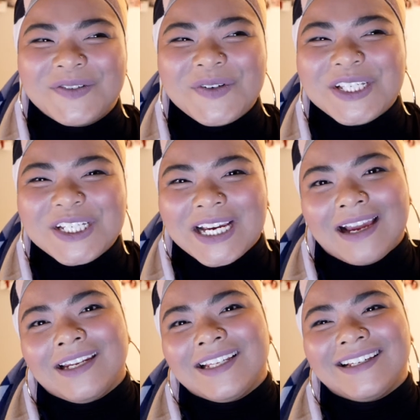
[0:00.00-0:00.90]
which
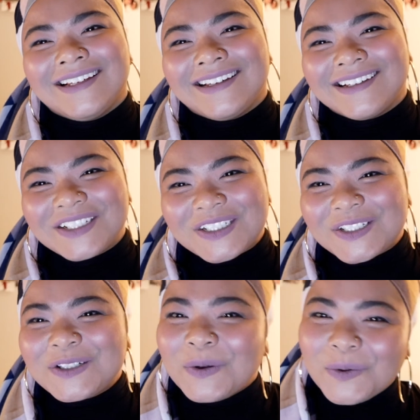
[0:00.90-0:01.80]
kind of
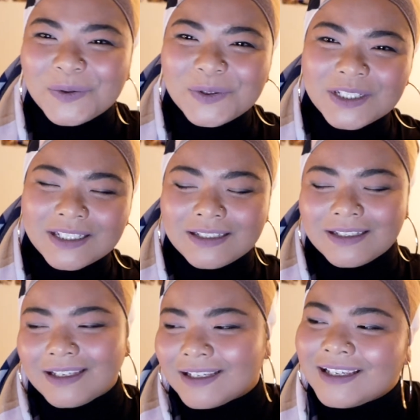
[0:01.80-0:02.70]
cool and
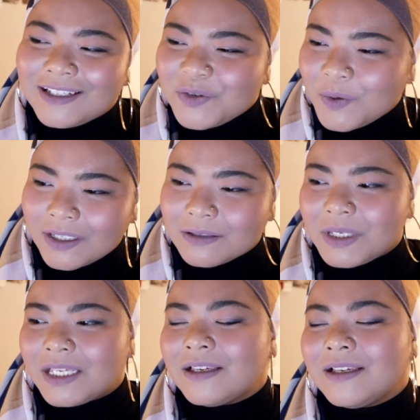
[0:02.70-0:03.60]
intrigued
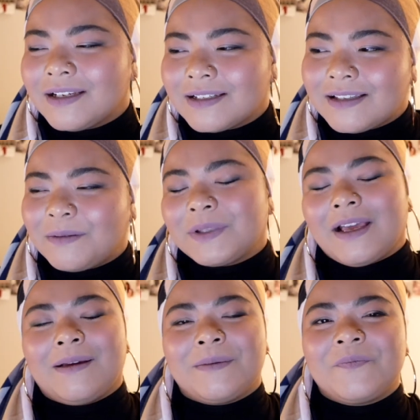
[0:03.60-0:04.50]
me at the same
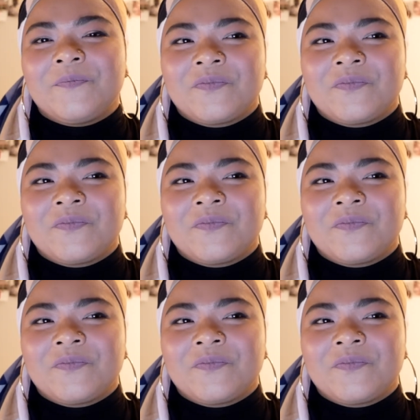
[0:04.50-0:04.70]
time,